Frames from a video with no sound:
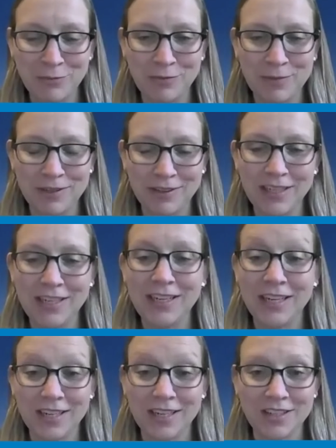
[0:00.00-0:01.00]
and we've been
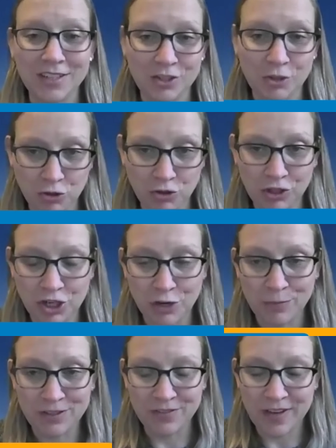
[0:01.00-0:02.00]
leaning into social
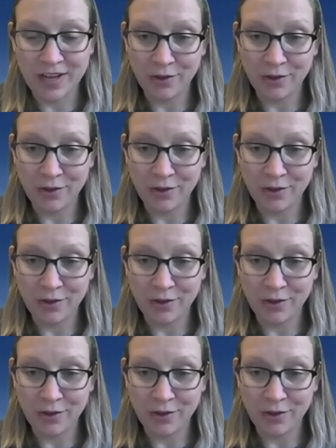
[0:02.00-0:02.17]
determinants of